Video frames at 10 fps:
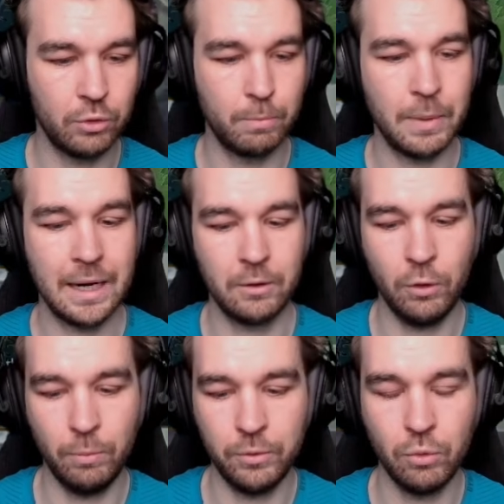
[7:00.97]
back
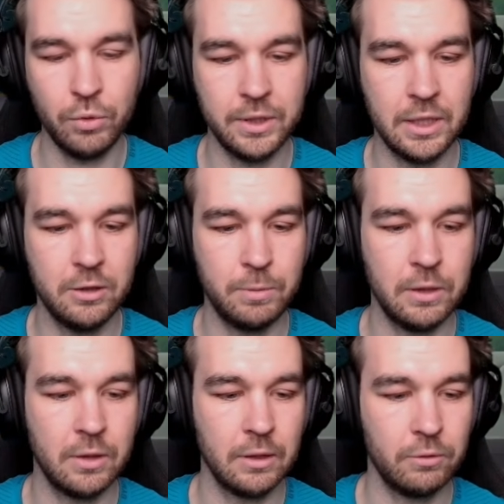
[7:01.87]
up all the
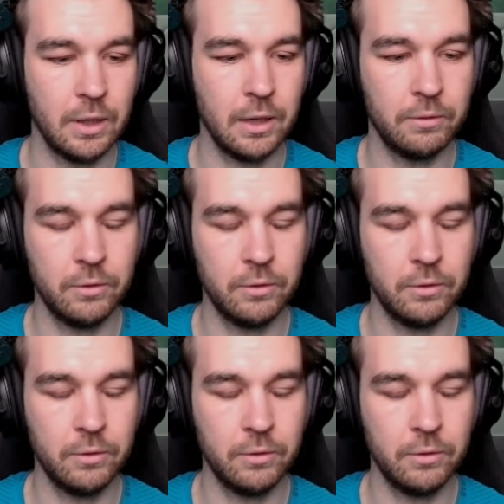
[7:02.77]
HP that you have.